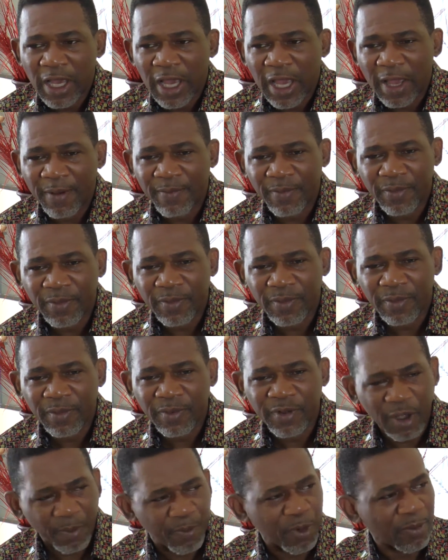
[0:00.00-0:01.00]
and
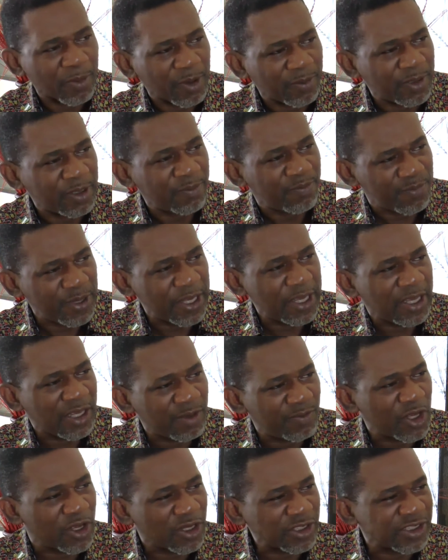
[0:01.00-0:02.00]
they're probably
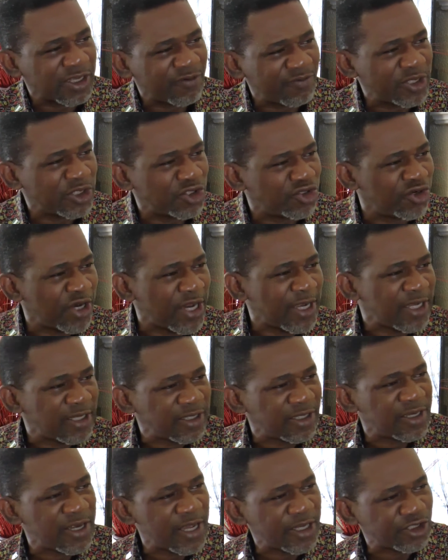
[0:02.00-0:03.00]
big because they've been draining
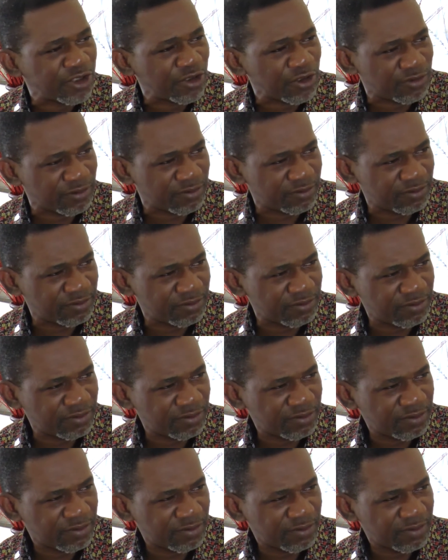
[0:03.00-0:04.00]
the nation.
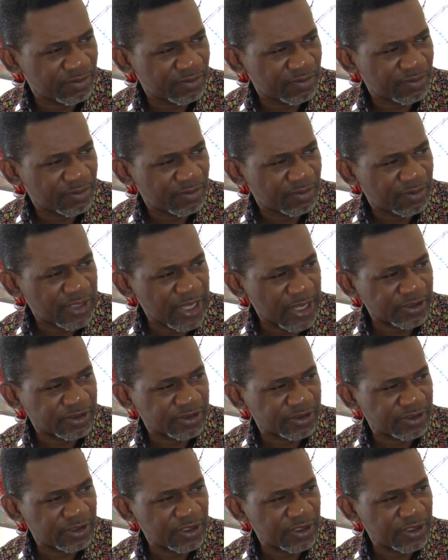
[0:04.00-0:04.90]
Yes.